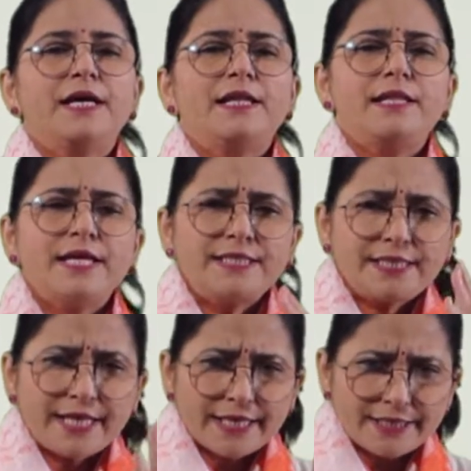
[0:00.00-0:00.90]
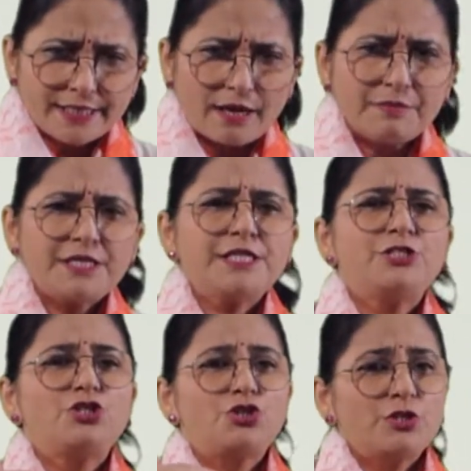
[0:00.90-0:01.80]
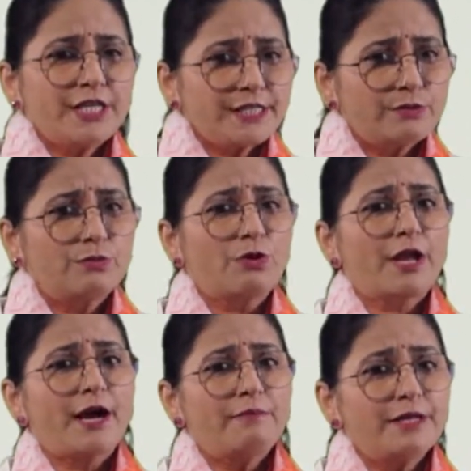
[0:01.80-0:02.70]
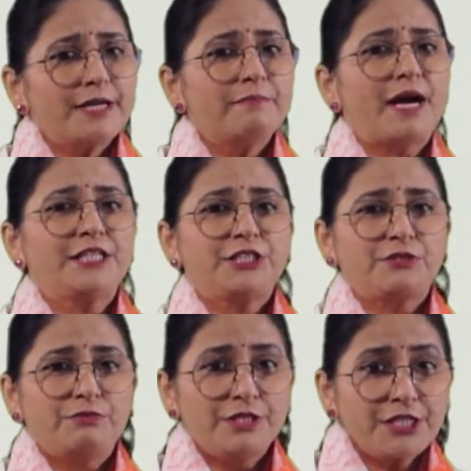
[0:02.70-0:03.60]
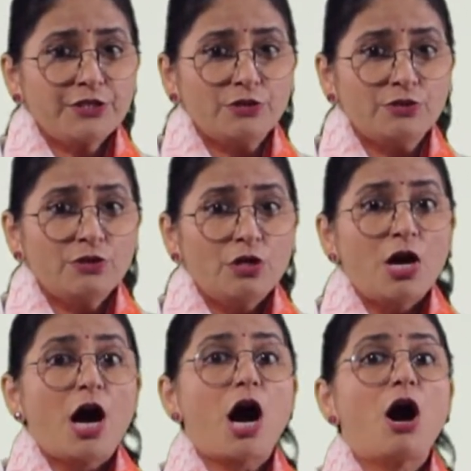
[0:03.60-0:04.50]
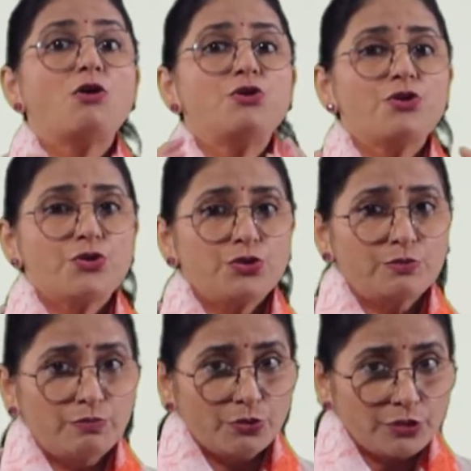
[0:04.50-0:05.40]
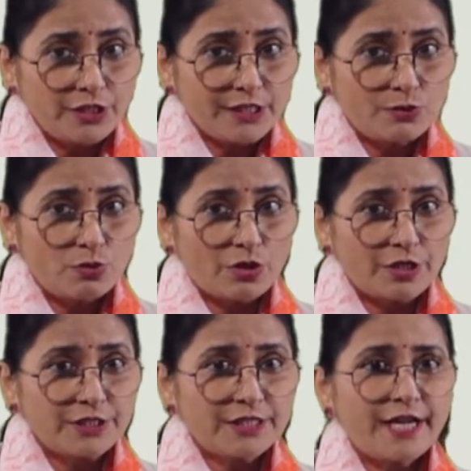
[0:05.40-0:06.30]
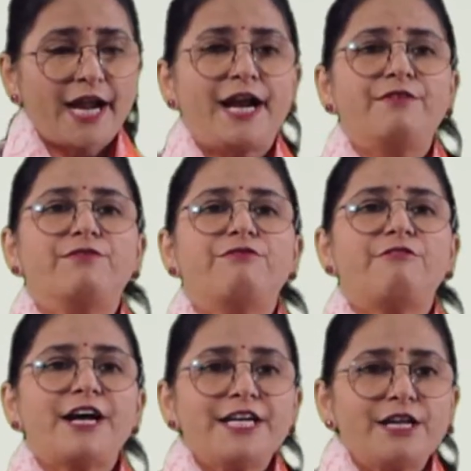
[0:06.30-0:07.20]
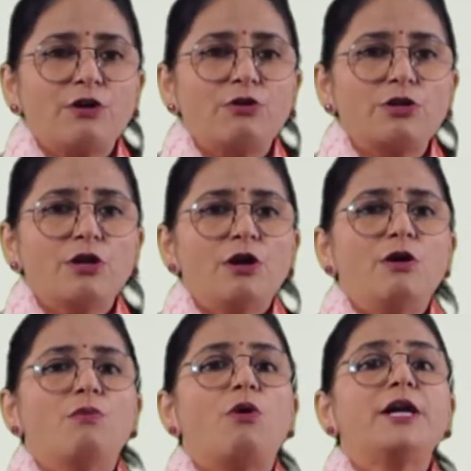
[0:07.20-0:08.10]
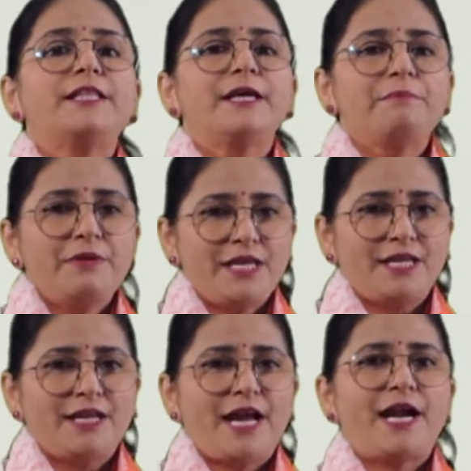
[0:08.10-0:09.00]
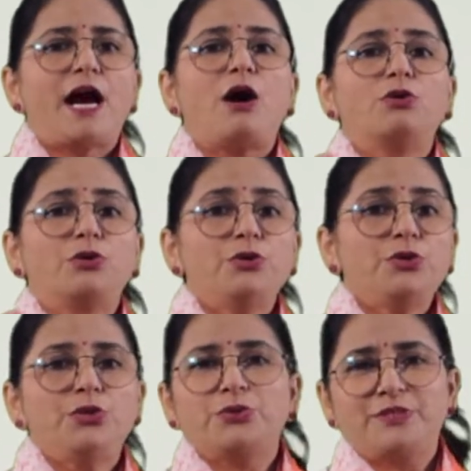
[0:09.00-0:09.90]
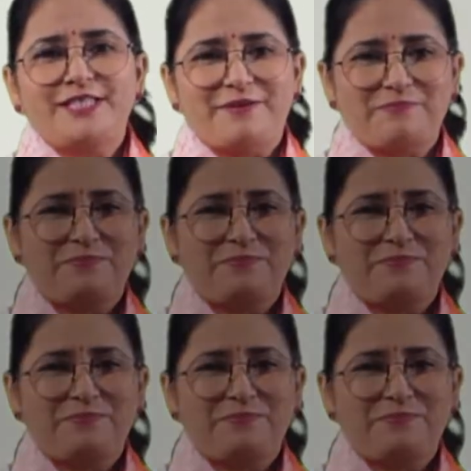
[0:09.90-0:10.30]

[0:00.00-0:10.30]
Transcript: Let's examine in today's vocabulary magic video how to use both these words and find out what they mean and how to use them.